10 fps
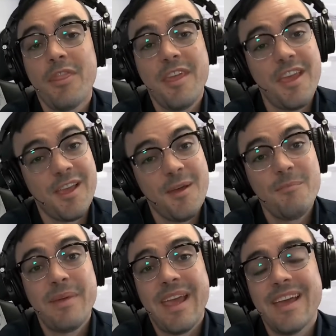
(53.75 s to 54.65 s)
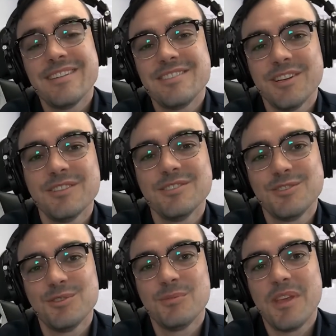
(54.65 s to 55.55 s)
one thing: pan, tilt,
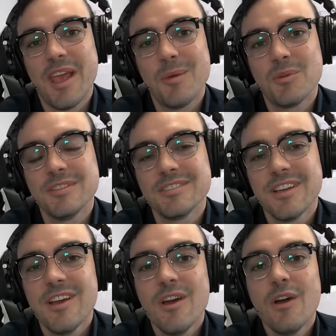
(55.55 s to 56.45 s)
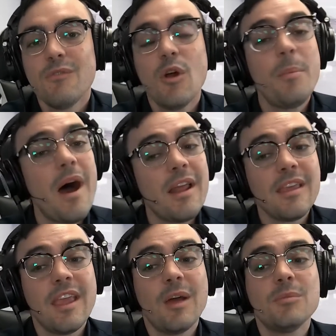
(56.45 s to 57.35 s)
zoom cameras.
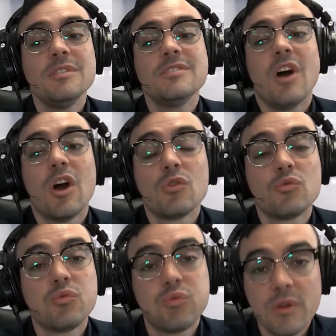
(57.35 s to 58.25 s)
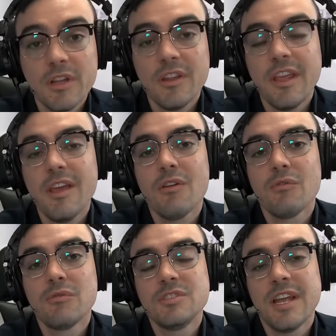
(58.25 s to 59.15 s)
Robotic cameras are really
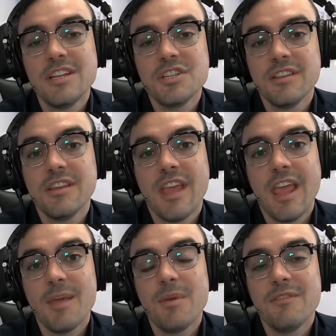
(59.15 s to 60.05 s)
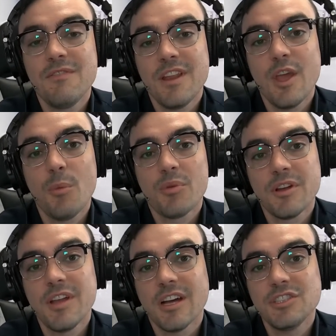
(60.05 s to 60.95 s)
changing the game in video
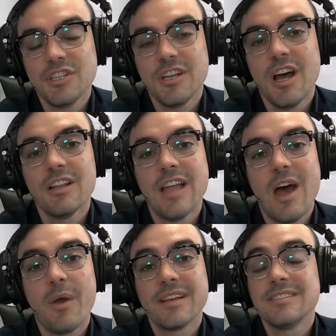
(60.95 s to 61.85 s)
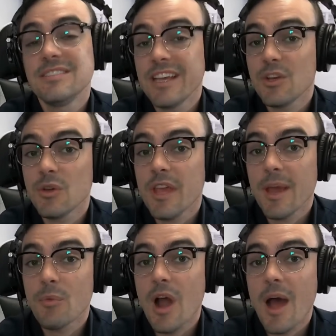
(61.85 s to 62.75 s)
production, allowing a single
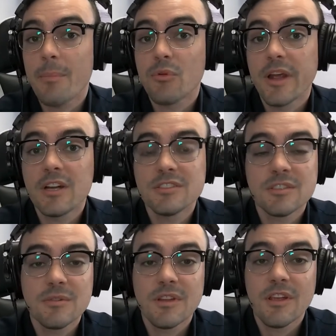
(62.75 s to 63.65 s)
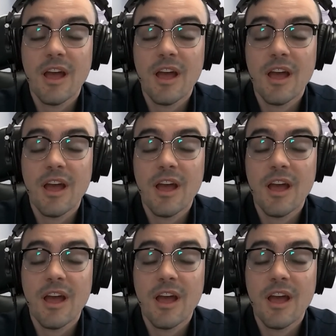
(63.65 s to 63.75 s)
camera operator to